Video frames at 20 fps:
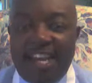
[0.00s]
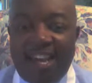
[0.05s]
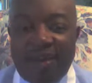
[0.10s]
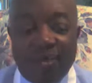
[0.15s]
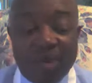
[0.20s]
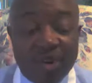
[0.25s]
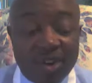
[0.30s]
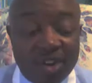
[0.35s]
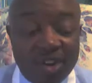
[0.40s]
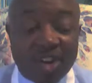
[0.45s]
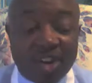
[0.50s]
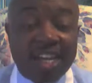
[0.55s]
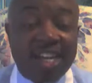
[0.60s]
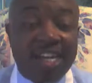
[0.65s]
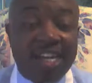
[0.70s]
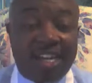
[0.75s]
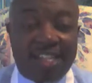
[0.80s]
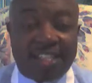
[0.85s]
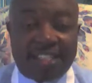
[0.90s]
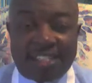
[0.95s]
And we'll look
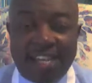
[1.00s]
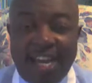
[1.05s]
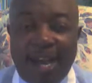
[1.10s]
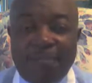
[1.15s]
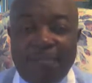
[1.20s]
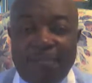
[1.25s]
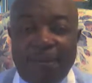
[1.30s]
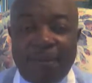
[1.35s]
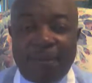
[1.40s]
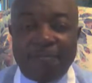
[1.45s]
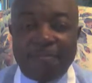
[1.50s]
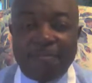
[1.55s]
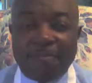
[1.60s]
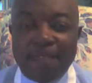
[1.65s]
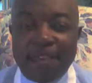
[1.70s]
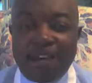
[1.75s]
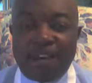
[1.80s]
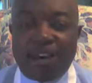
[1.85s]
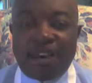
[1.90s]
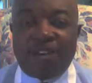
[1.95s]
at an example
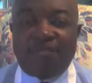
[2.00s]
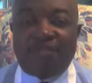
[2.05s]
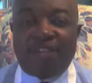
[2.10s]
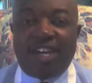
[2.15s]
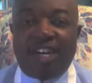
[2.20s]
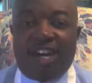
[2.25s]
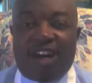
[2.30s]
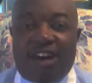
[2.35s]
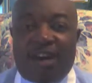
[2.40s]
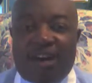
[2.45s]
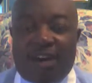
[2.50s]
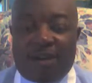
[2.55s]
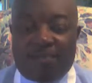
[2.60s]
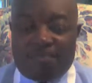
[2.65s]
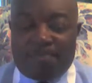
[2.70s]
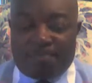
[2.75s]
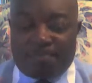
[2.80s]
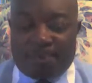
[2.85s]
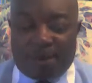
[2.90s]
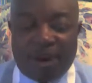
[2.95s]
of
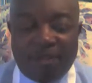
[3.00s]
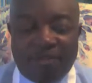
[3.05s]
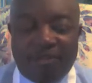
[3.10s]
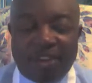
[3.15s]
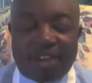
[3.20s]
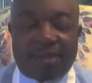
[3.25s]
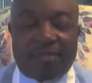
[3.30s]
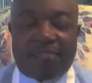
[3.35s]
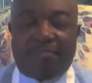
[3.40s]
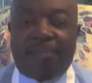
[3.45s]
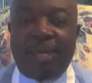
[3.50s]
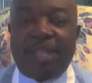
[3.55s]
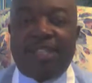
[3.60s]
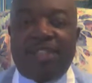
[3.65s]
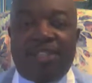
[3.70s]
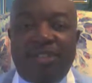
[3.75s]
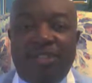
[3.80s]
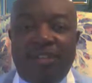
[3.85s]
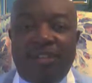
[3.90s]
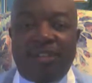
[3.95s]
our perfect
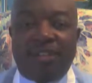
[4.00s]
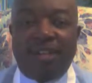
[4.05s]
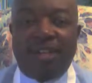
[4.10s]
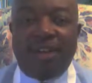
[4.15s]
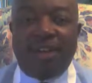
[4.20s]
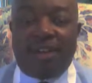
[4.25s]
picture,